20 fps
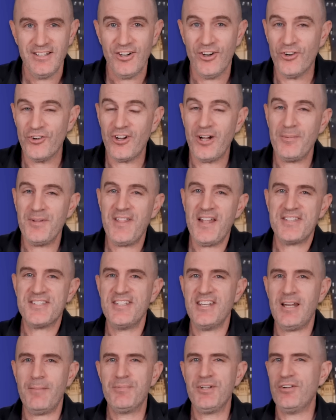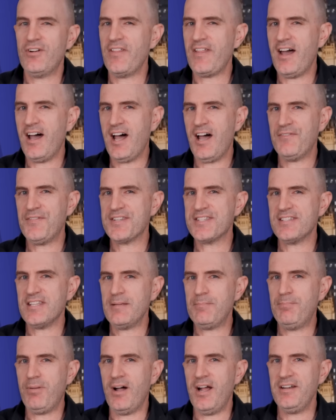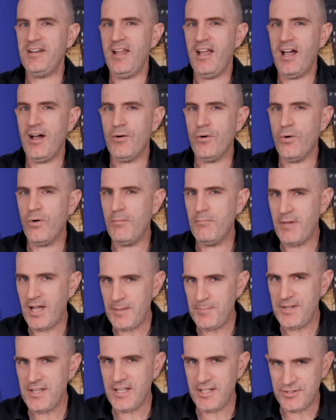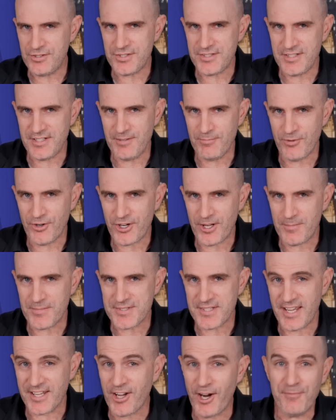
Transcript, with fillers: All right, with that set up, you're either half asleep by now or maybe interested in what I'm saying.